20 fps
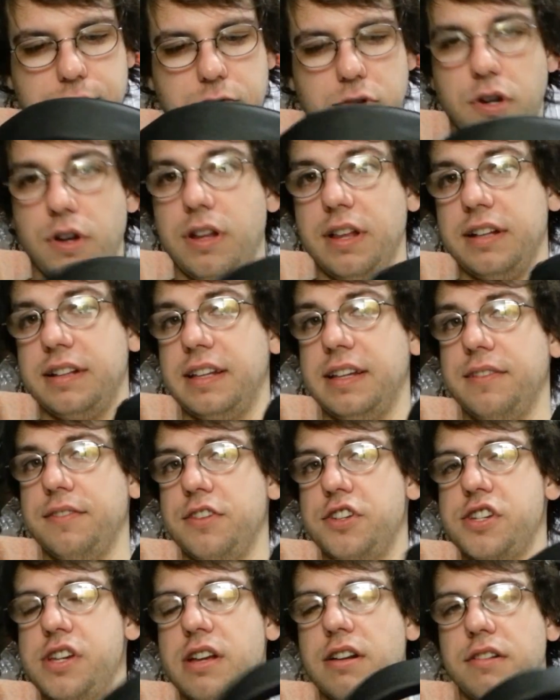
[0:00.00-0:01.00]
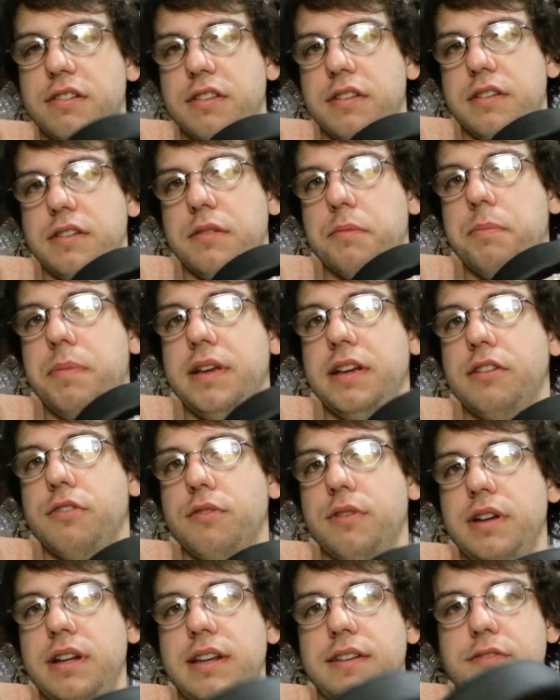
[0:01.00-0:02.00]
like to give a shout out to Pete
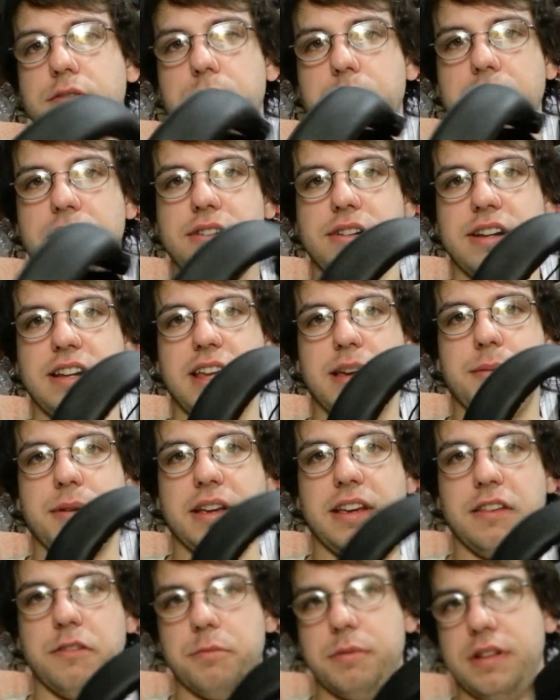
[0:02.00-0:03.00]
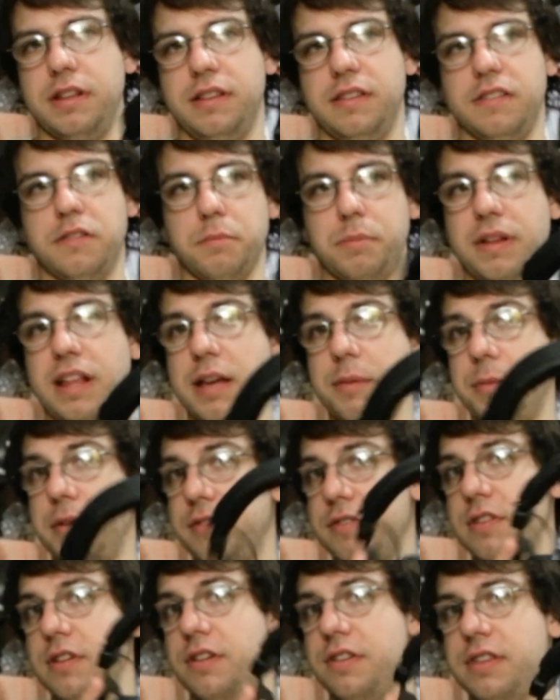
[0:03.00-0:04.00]
Carini from Beyerdynamic. He's been supplying me
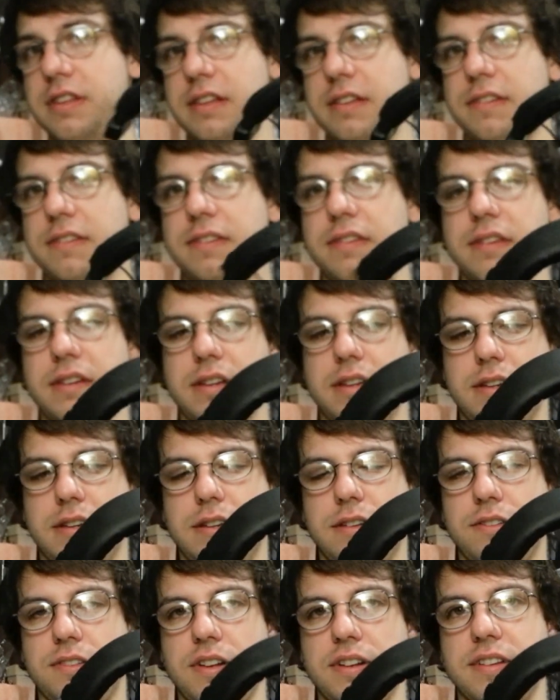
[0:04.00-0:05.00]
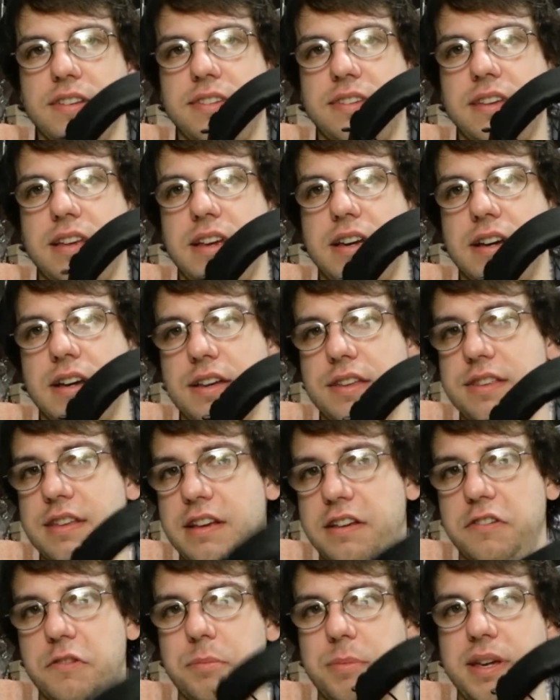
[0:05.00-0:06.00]
with all these. I'd just like to say
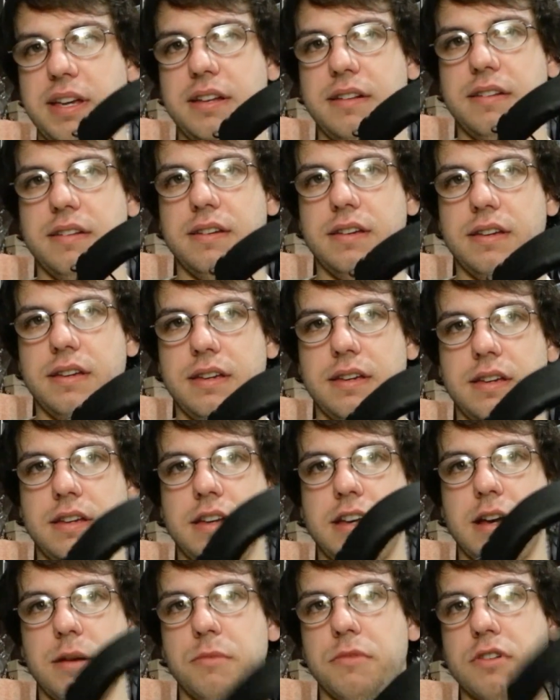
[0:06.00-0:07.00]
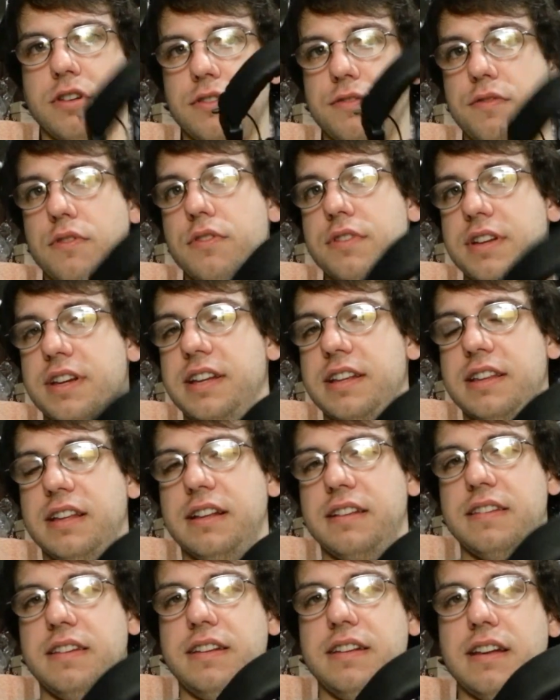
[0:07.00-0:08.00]
thanks, Pete. I'm looking forward to getting
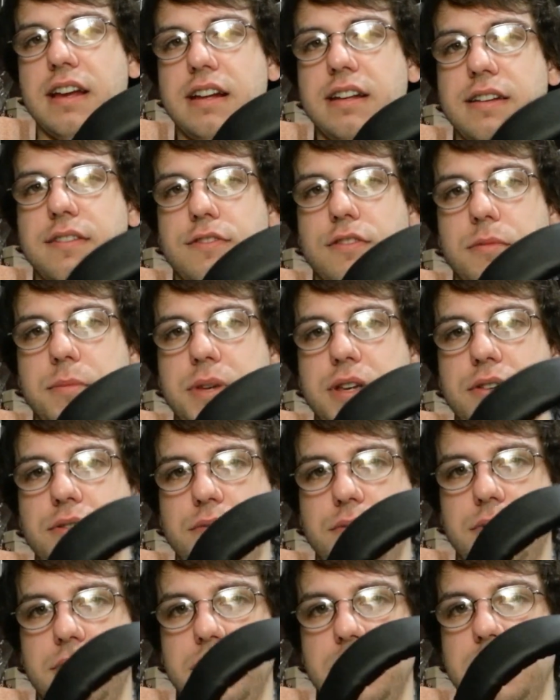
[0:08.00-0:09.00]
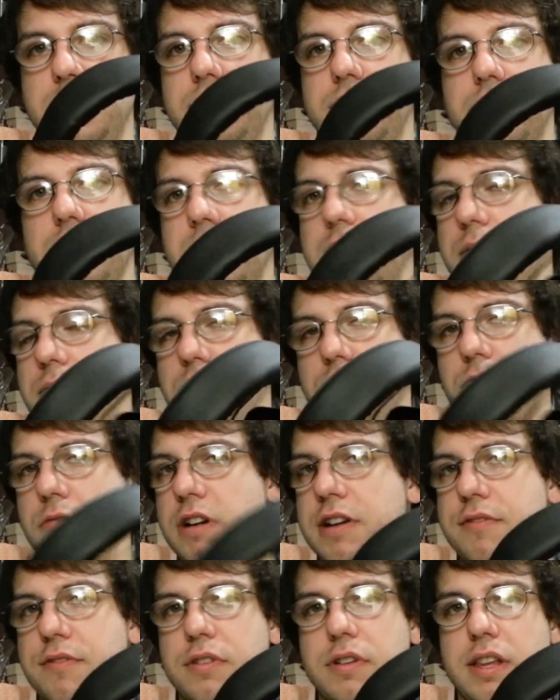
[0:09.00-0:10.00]
that T90 from you
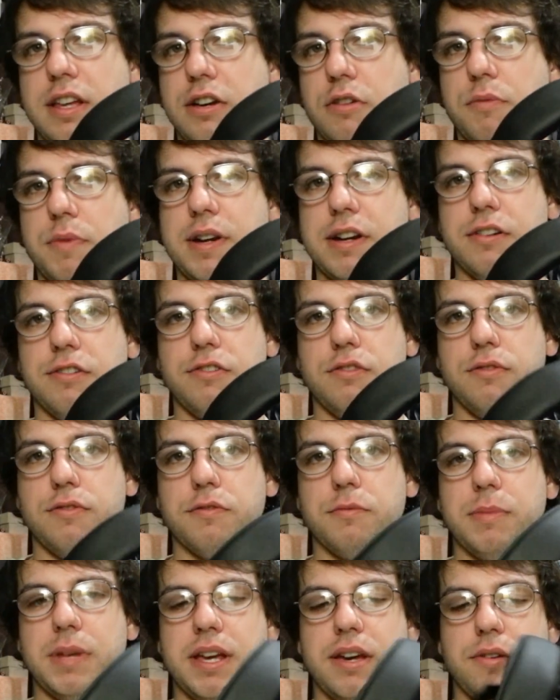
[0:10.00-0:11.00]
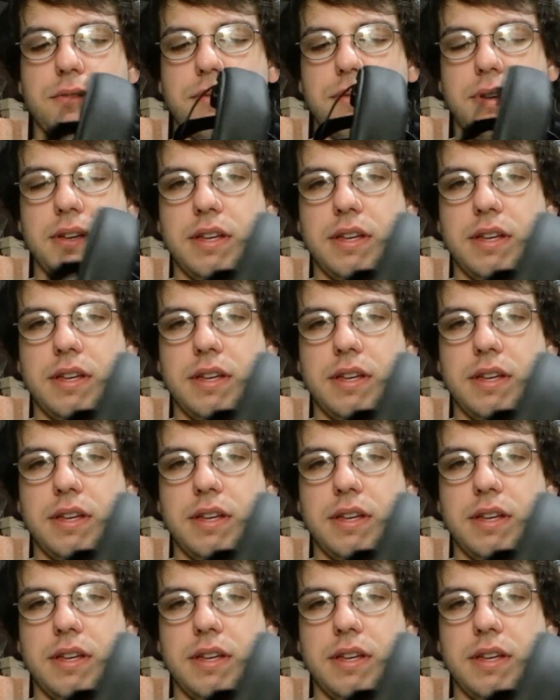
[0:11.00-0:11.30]
whenever, like a week or two from now.